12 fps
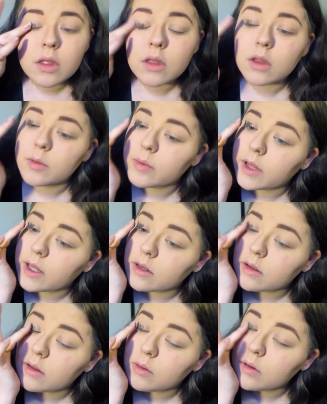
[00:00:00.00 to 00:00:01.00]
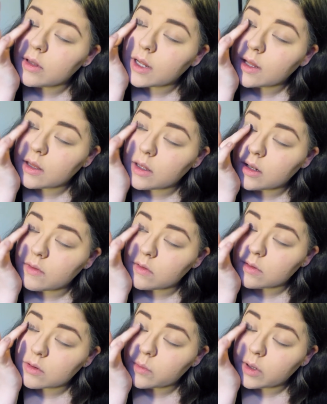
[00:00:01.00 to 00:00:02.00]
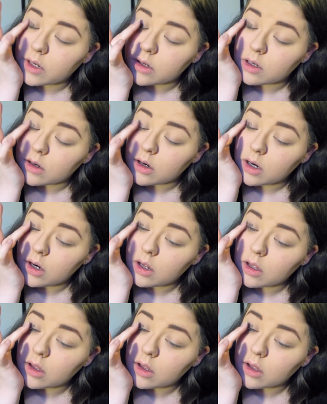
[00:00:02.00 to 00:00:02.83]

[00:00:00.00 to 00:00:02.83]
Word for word: going to apply it to the whole eyelid, even though it's quite dark.